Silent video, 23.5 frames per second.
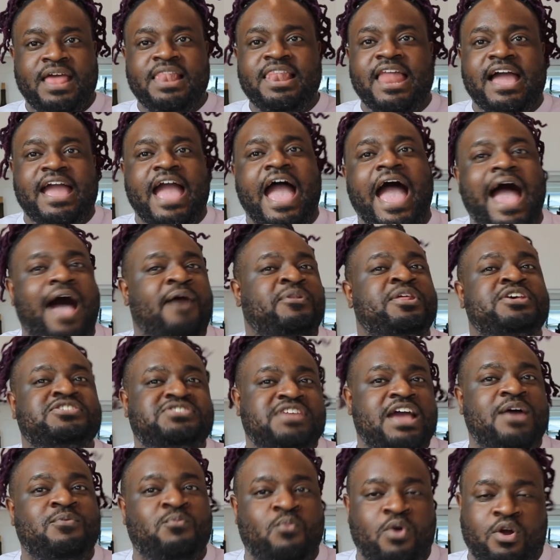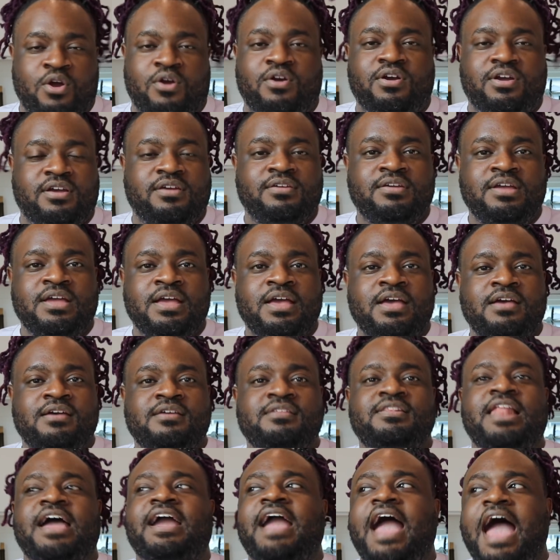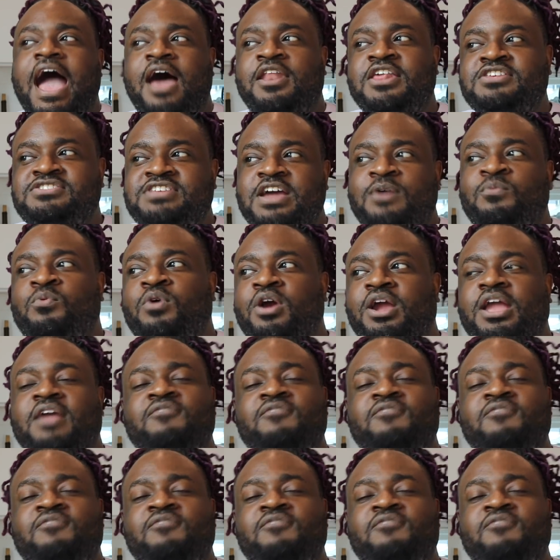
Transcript: Like, how does that work? Like, how does that work?